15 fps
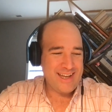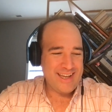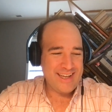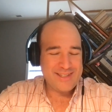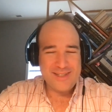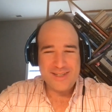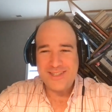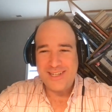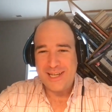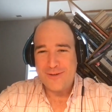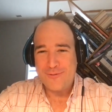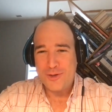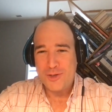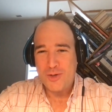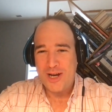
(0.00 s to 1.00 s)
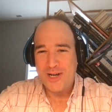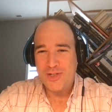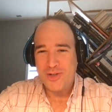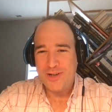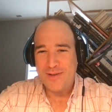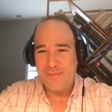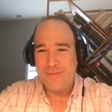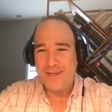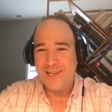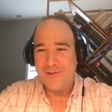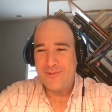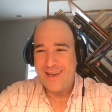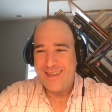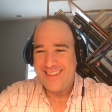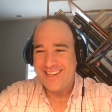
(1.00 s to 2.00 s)
existing infrastructure to
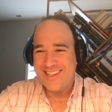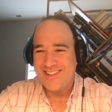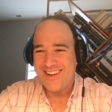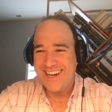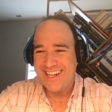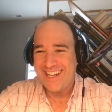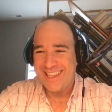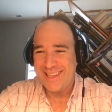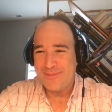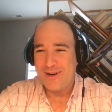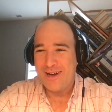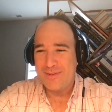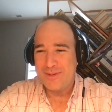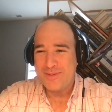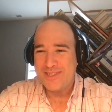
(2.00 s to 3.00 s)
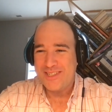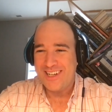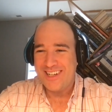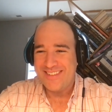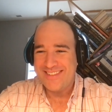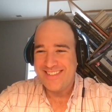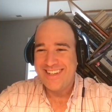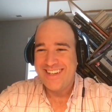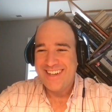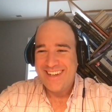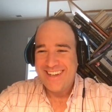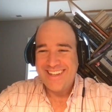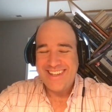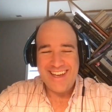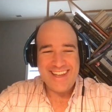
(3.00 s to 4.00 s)
compete with and trying to get the problem solved.
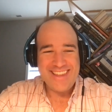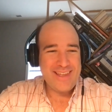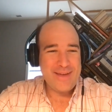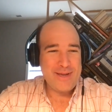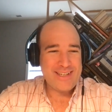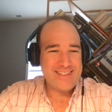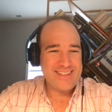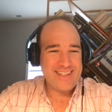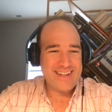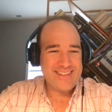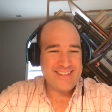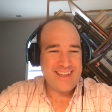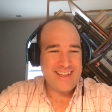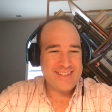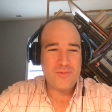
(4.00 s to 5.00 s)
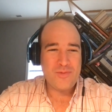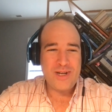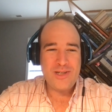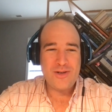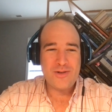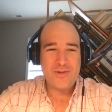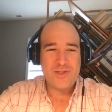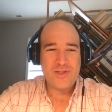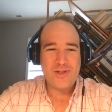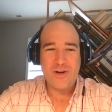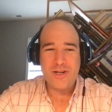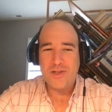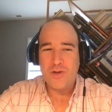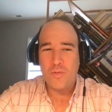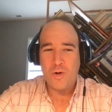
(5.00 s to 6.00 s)
Yeah, that makes a lot of sense. When you're
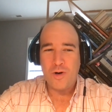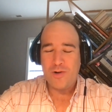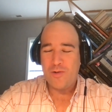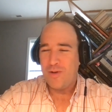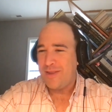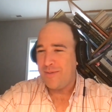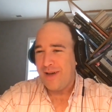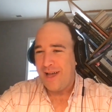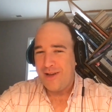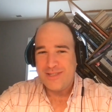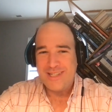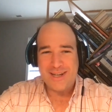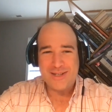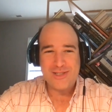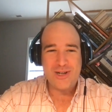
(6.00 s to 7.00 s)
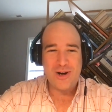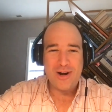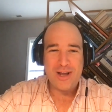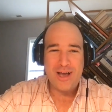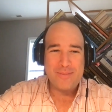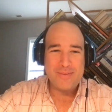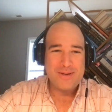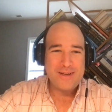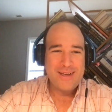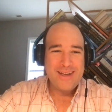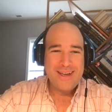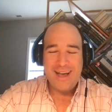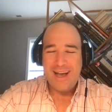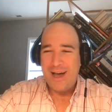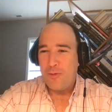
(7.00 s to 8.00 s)
starting to work with a biotech startup,
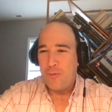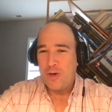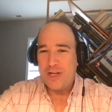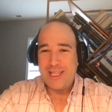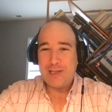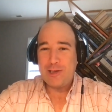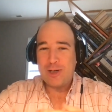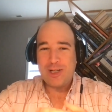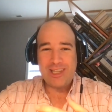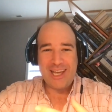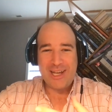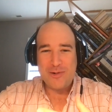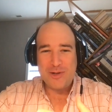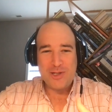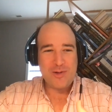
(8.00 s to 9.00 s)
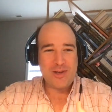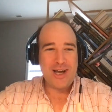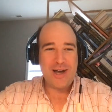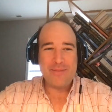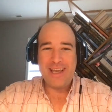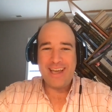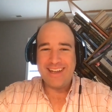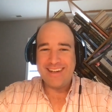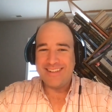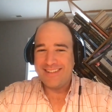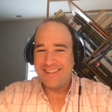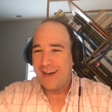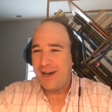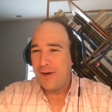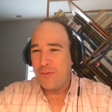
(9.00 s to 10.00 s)
what do they look like when you come
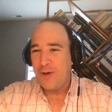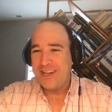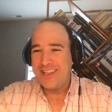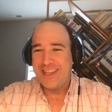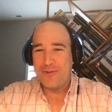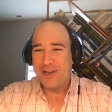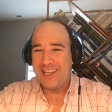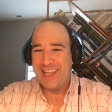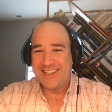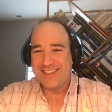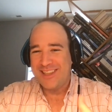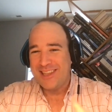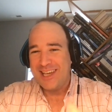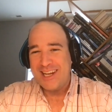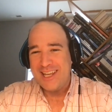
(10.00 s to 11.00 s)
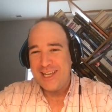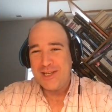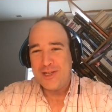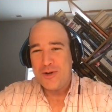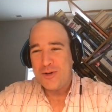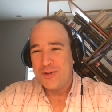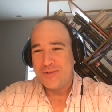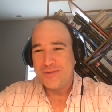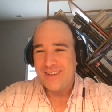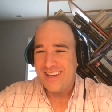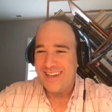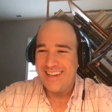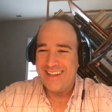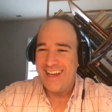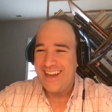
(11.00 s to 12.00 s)
in? When do they realize that they need you?
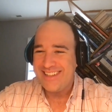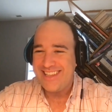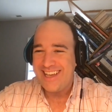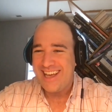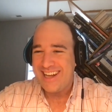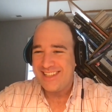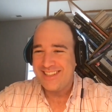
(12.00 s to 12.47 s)
How does that